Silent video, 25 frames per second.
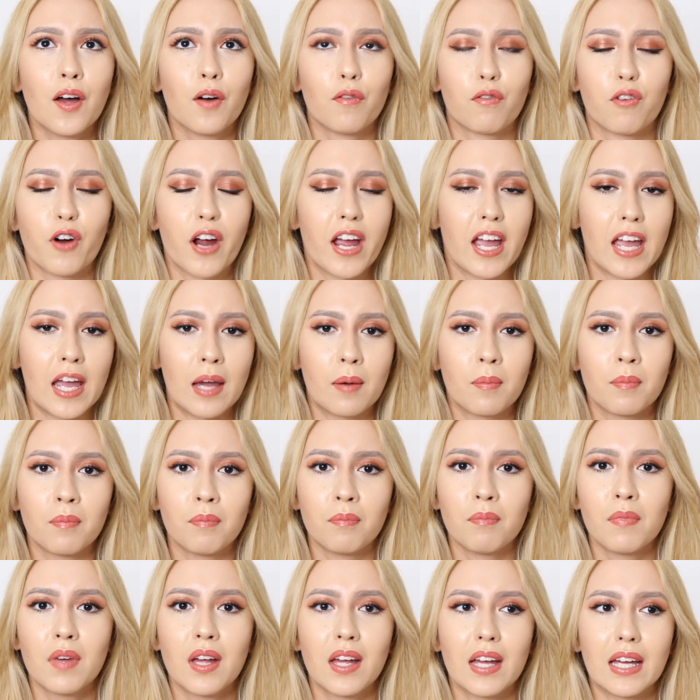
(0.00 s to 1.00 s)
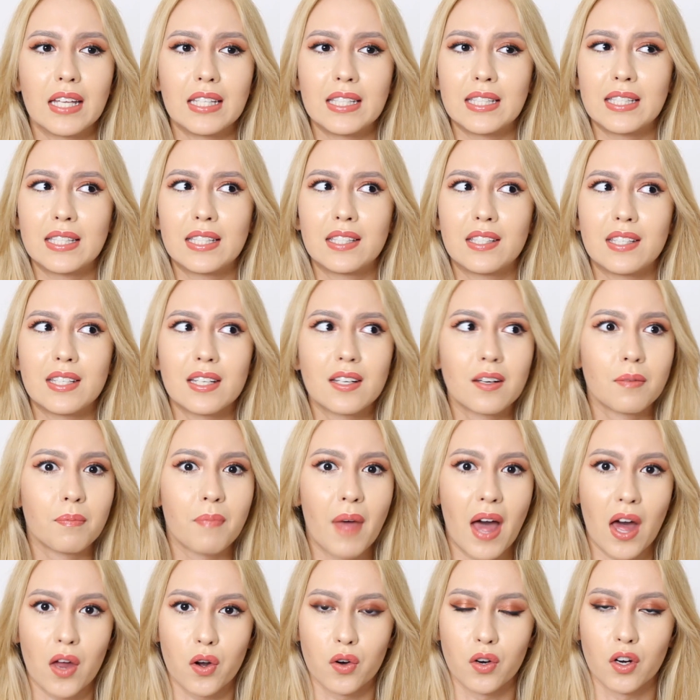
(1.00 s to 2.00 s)
for him, it didn't
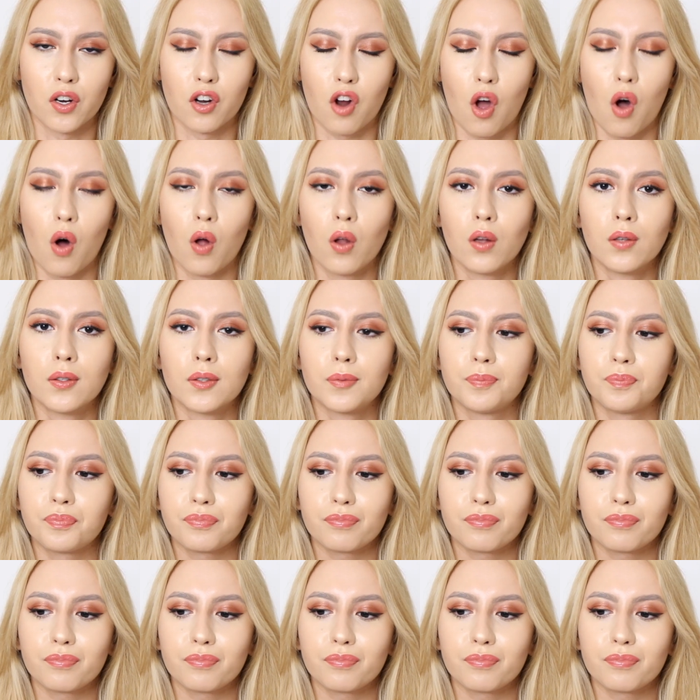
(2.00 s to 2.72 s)
matter at all